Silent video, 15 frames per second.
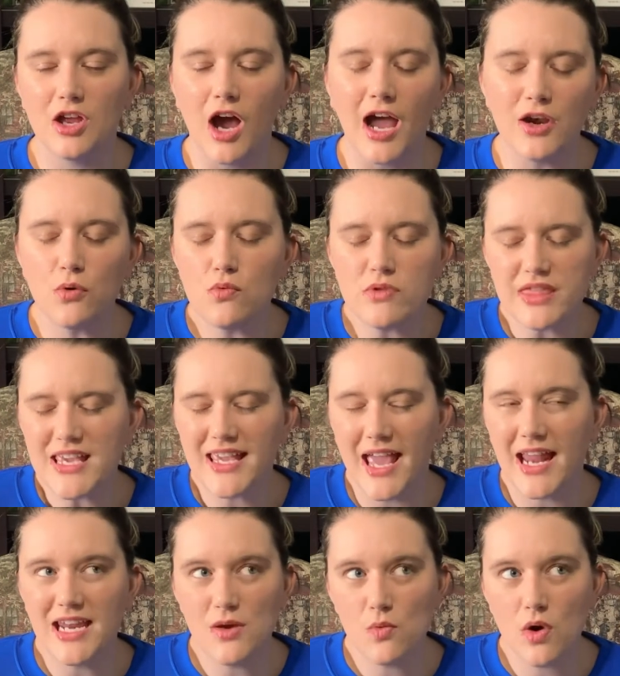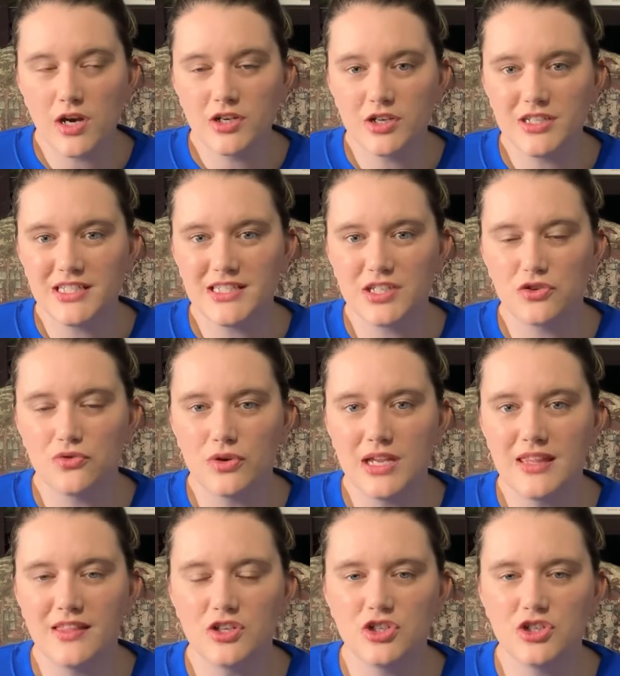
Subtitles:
don't think anyone could disagree that